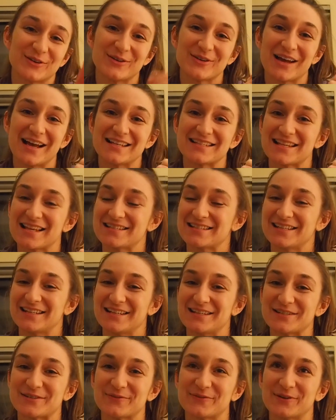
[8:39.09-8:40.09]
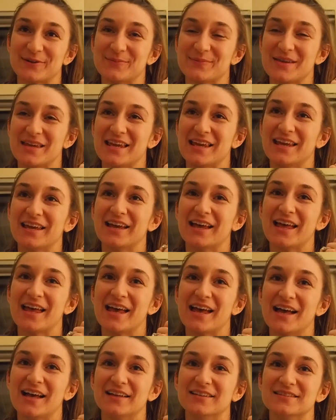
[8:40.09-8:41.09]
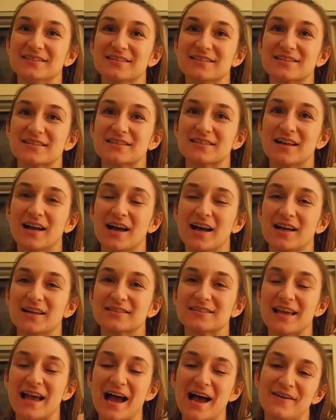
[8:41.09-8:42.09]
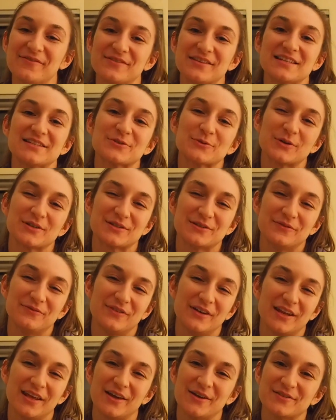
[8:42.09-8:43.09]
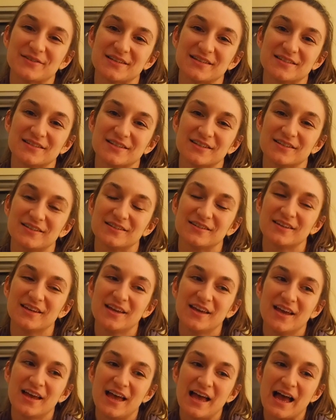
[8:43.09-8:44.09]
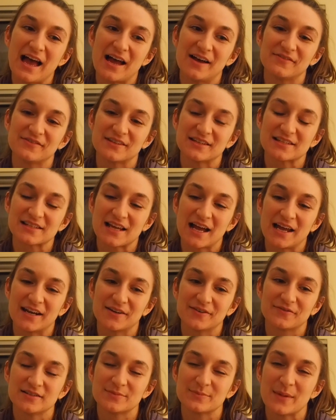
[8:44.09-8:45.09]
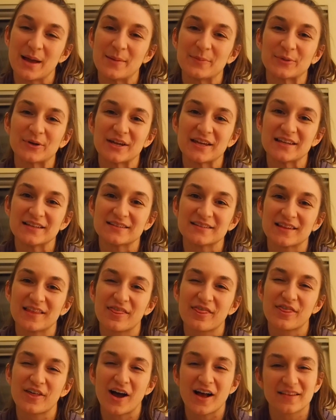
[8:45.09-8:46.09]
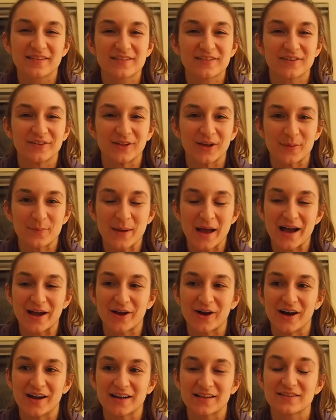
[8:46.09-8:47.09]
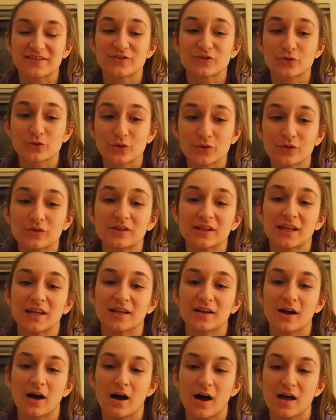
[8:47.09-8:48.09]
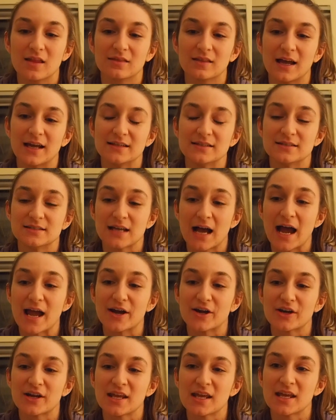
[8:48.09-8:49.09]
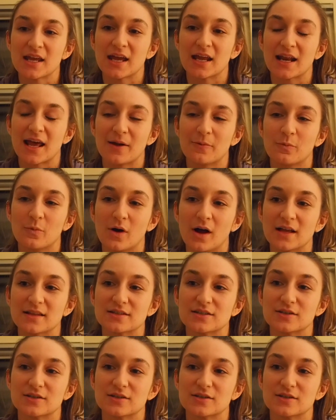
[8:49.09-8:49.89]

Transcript: you guys as it is for me and uh, to have have these sorts of videos and to have this kind of memories and thoughts to look back on. It's truly an online diary and I want